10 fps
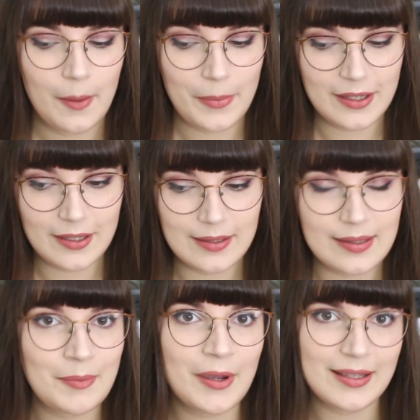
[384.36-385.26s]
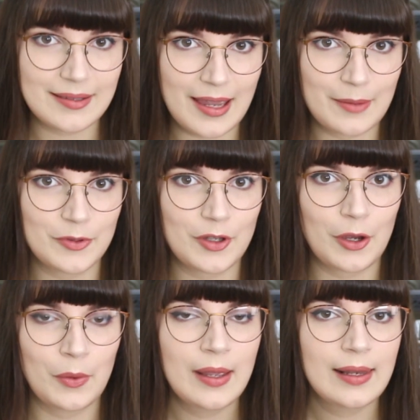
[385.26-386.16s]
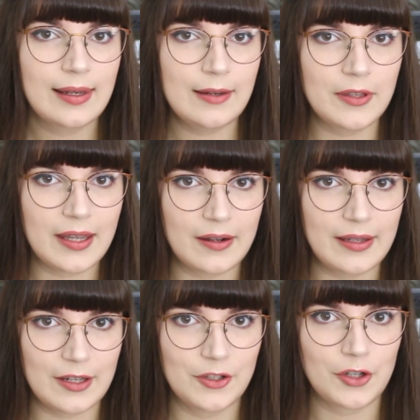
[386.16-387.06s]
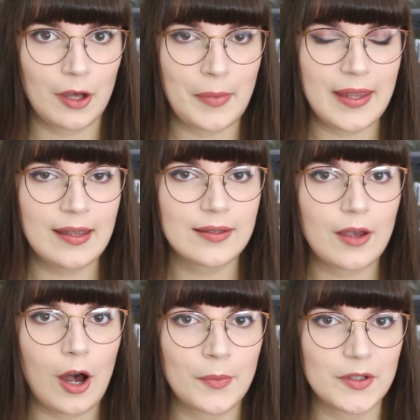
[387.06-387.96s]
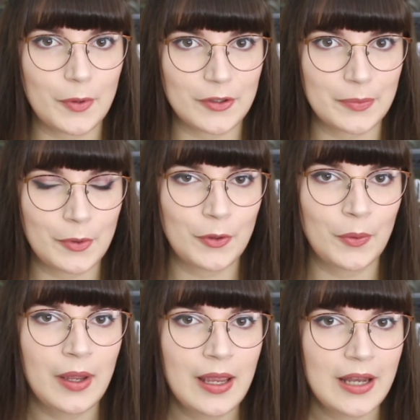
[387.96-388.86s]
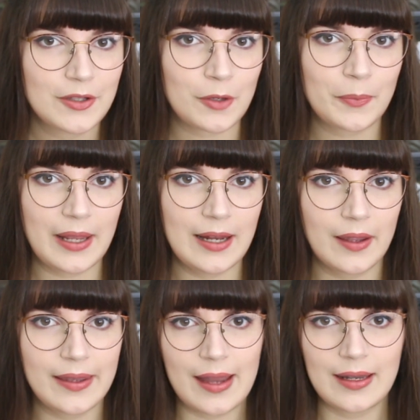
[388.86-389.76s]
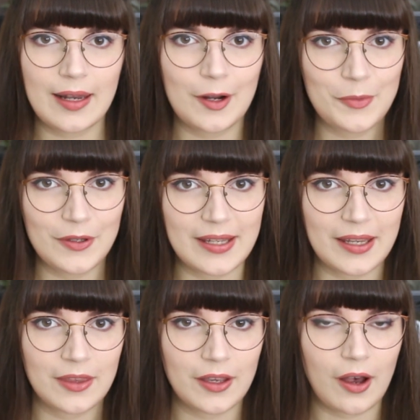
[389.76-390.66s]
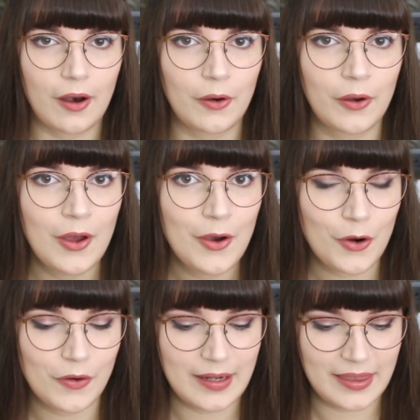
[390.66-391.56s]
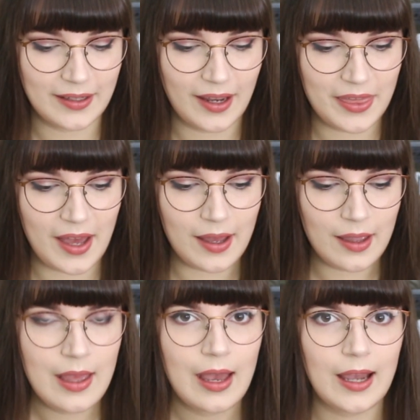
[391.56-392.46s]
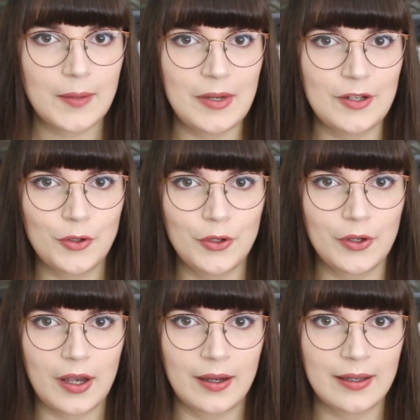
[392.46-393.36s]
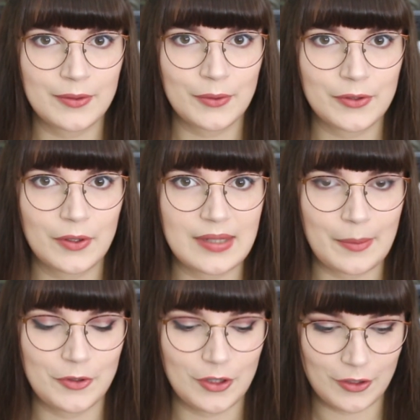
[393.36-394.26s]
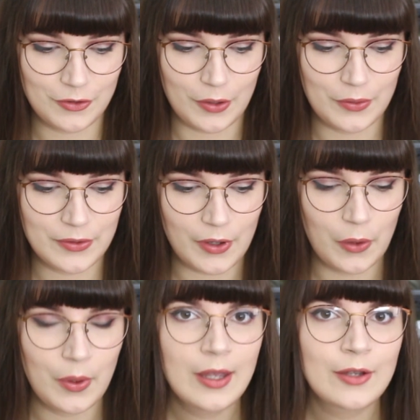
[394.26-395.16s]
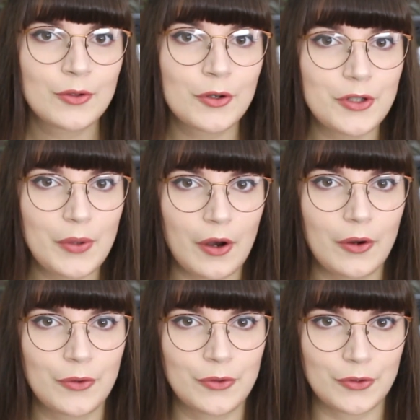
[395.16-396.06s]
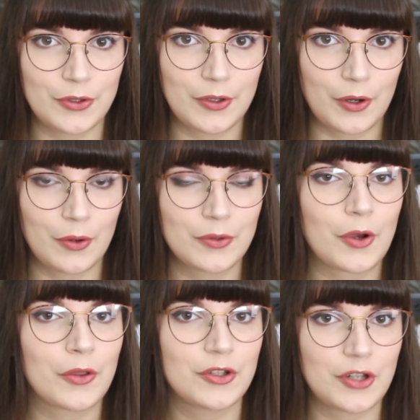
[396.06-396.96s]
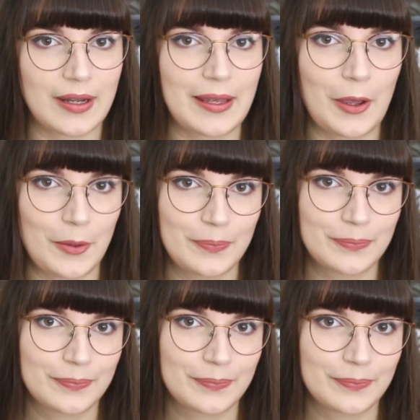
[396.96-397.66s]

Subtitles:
because they might escape. So leave the carry cage shut, make it as calm as possible. Don't play like any loud music in the car or anything like that, and make sure your car is also temperature controlled, so not too hot or not too cold on the journey home.